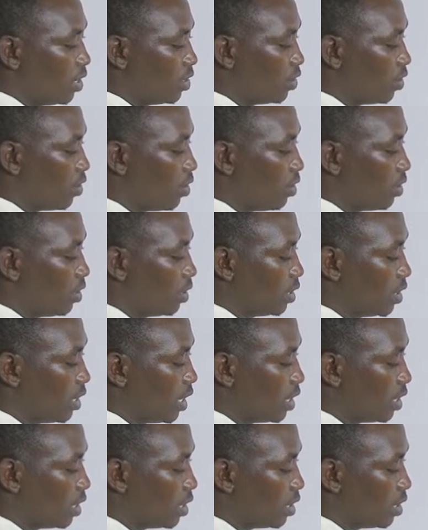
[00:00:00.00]
So
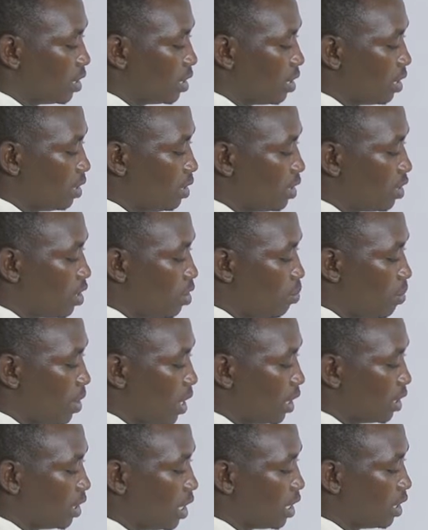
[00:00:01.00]

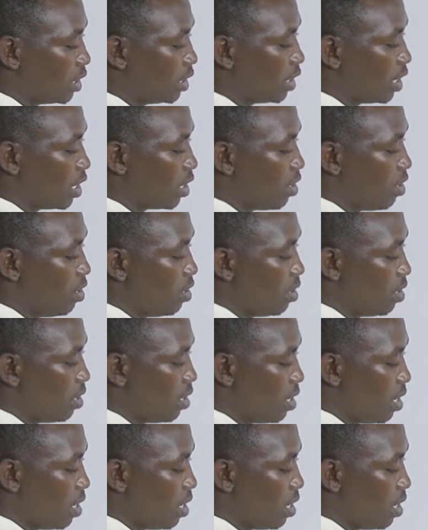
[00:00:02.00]
0.60